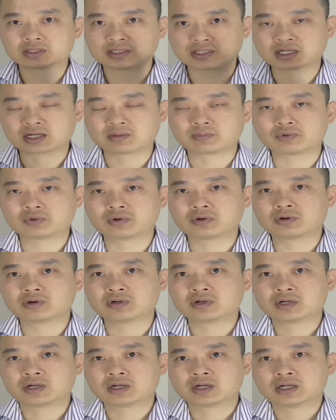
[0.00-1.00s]

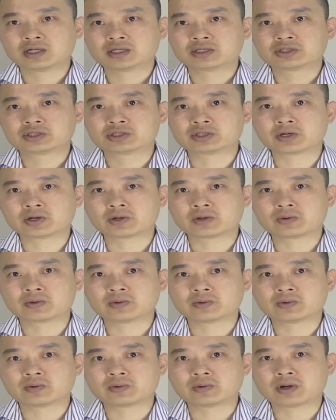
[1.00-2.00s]
Singapore. So